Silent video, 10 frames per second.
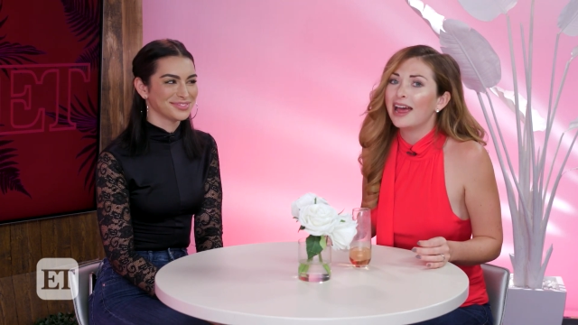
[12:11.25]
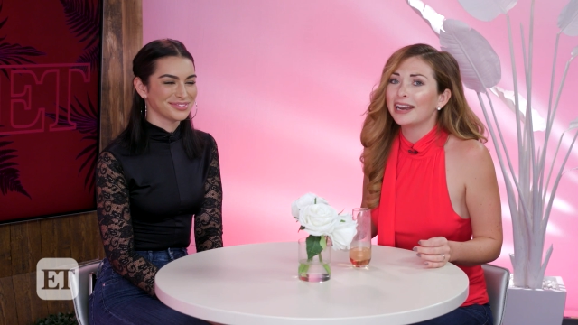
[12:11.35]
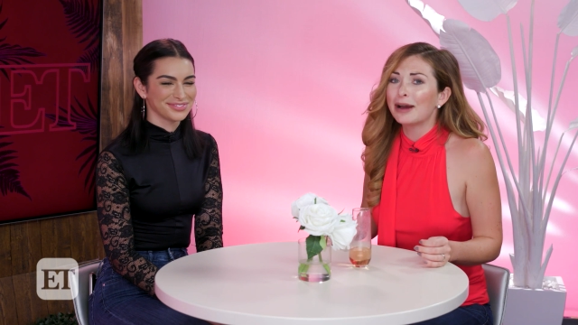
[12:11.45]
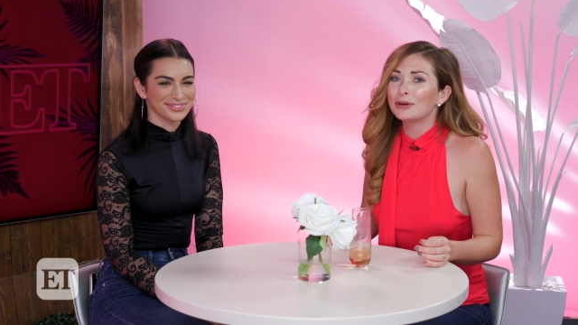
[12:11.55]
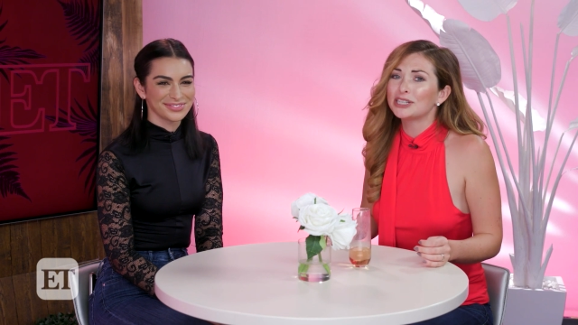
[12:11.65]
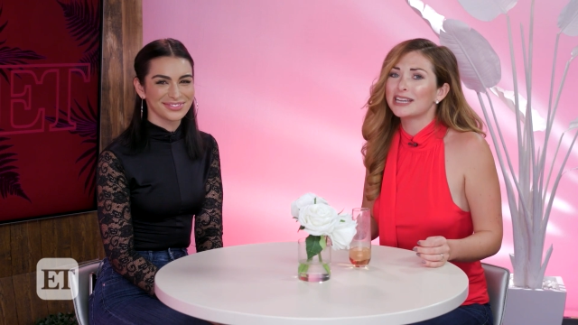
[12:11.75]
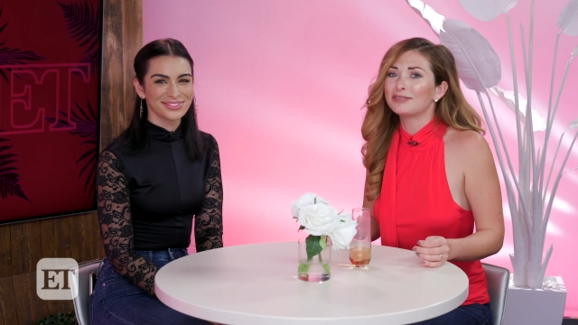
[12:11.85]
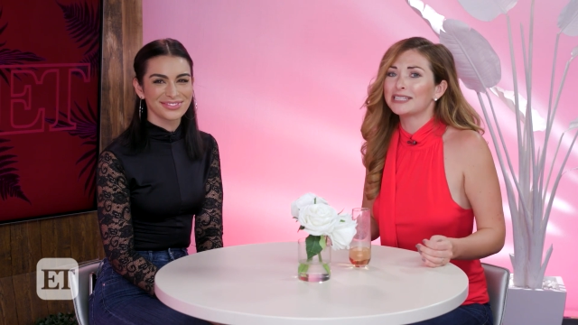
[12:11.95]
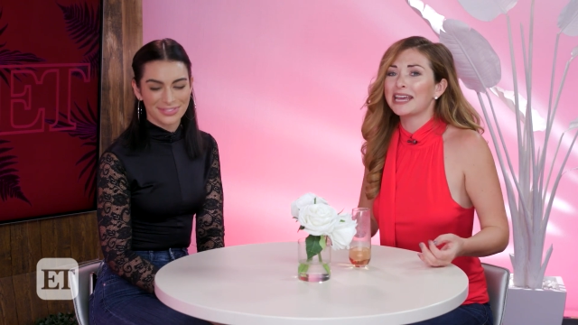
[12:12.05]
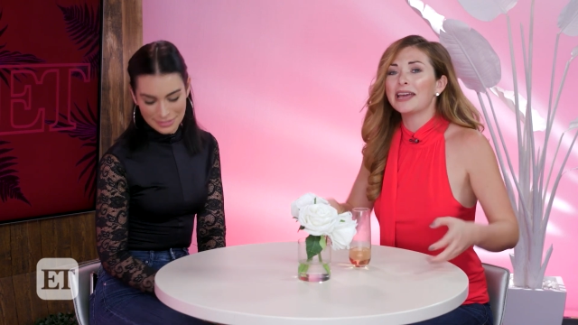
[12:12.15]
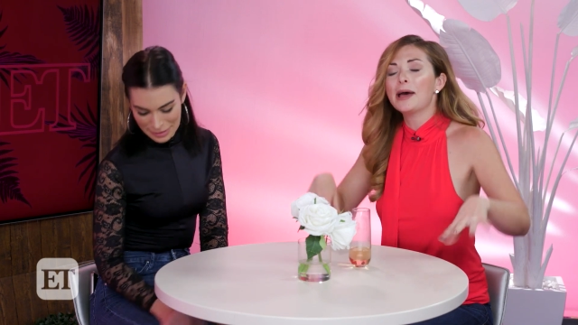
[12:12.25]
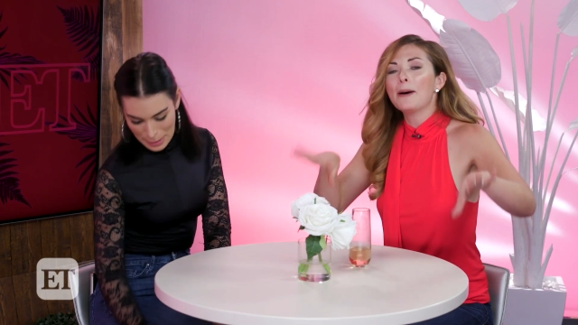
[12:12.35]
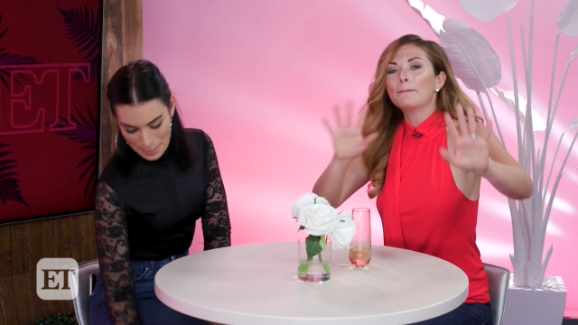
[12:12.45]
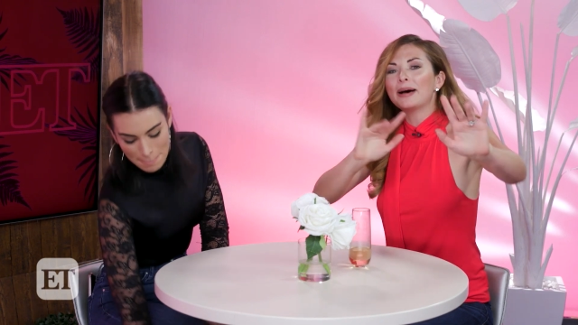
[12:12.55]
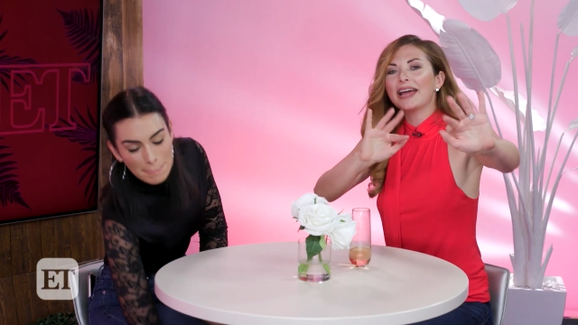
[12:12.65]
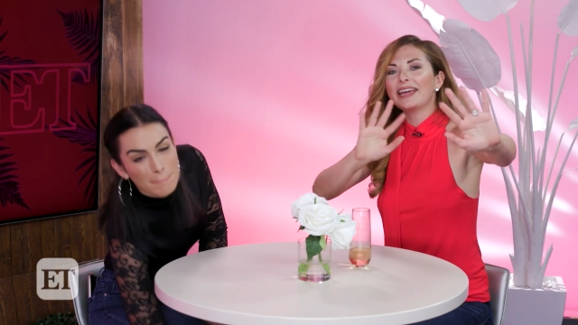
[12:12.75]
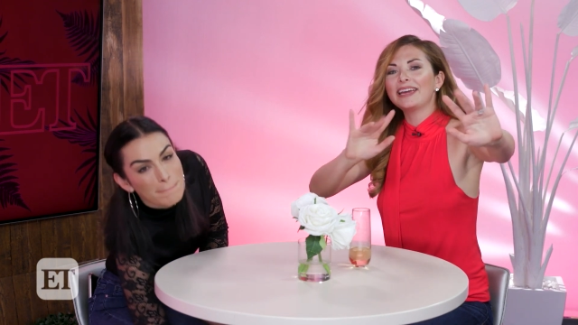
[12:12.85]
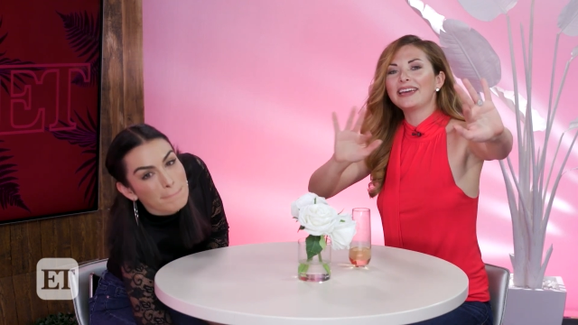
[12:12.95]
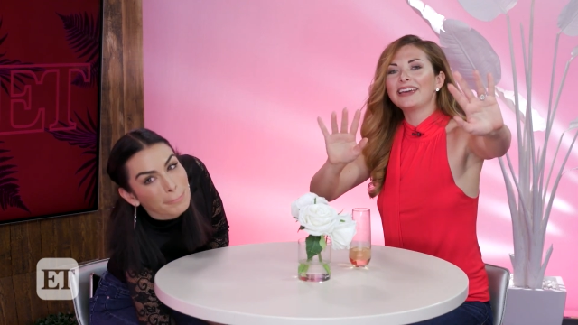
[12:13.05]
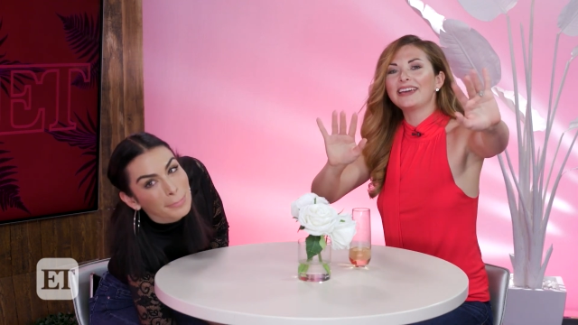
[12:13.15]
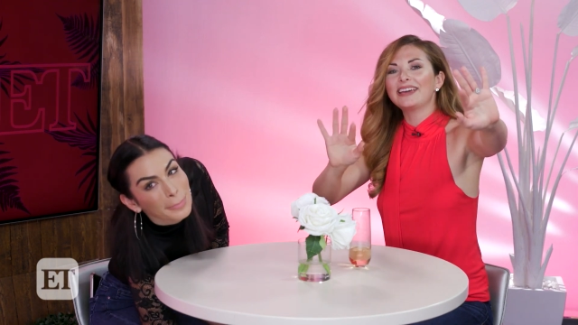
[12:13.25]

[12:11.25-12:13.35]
Speaker 1: And now we just have to say bye.